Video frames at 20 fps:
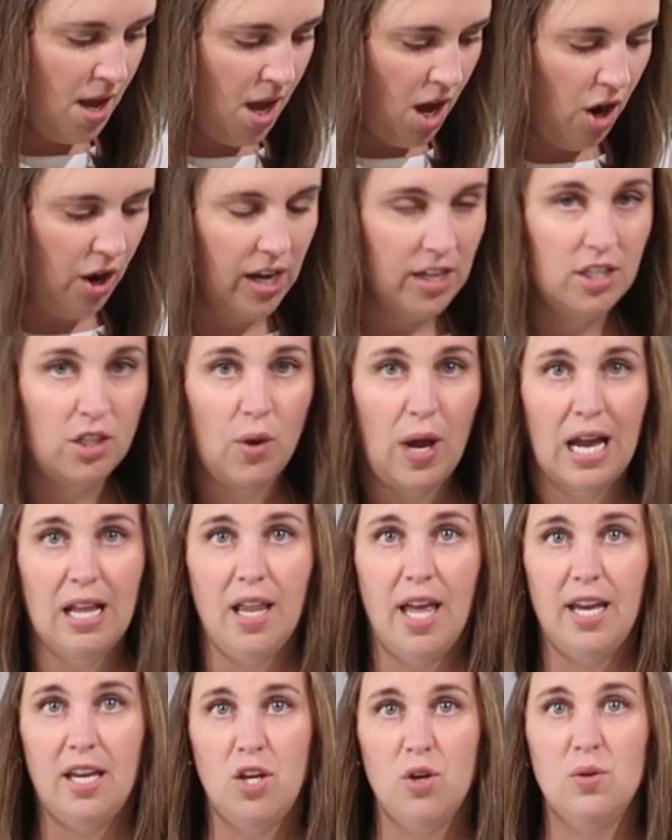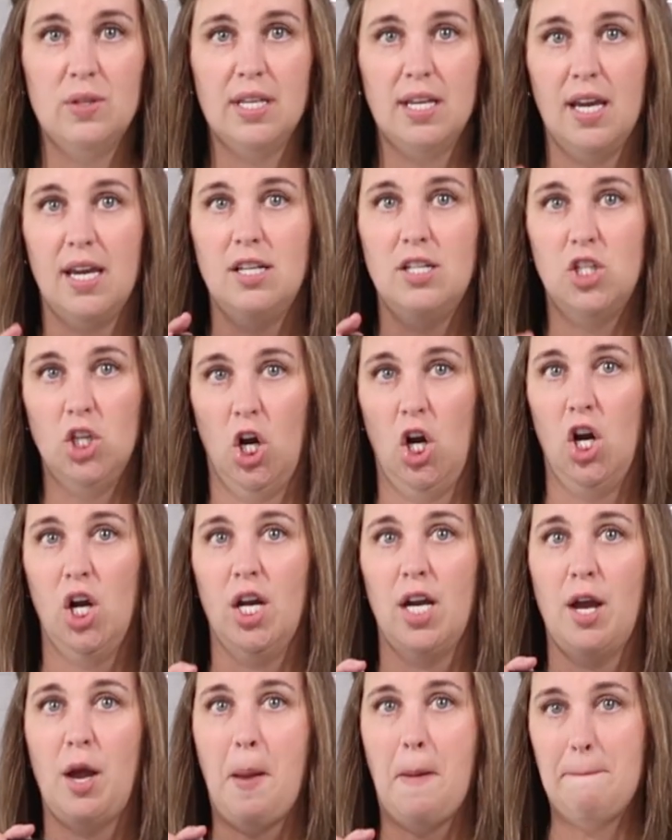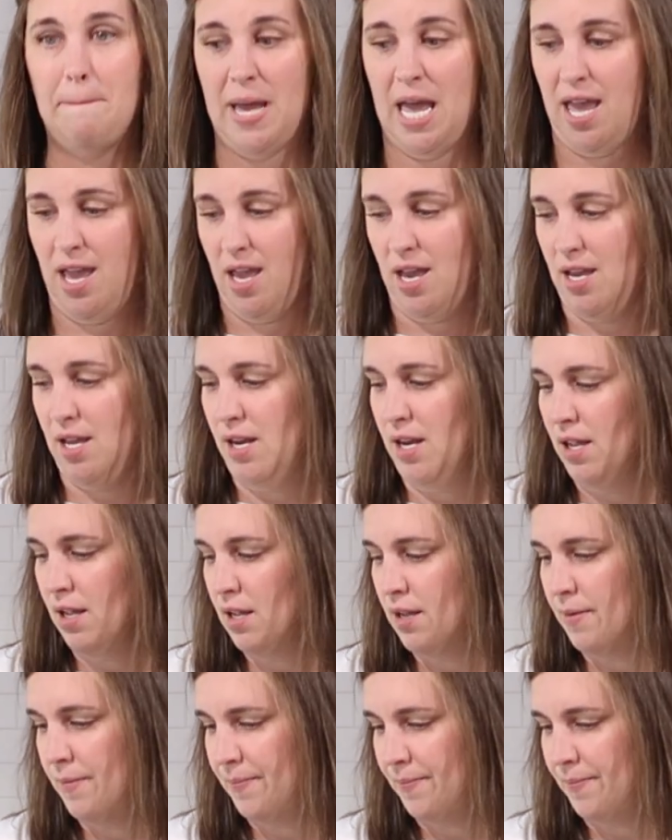All right, so I like using a dark pan.